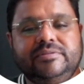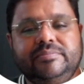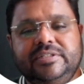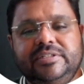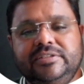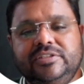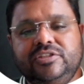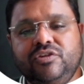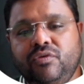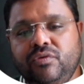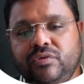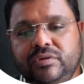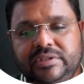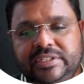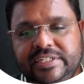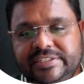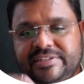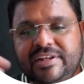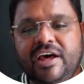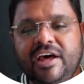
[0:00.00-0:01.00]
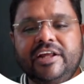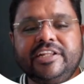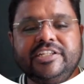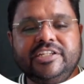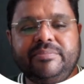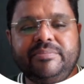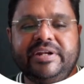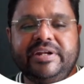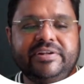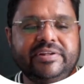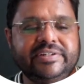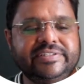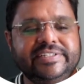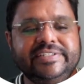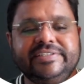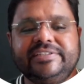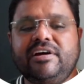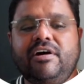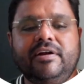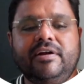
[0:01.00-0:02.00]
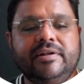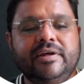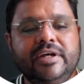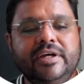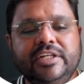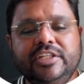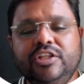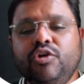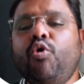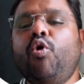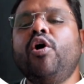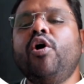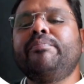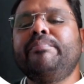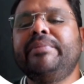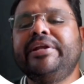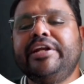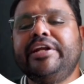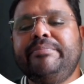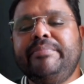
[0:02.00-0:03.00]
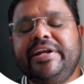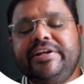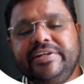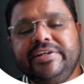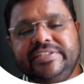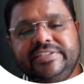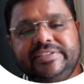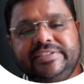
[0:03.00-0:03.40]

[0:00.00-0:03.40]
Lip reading: So this larger matrix is called the augmented matrix.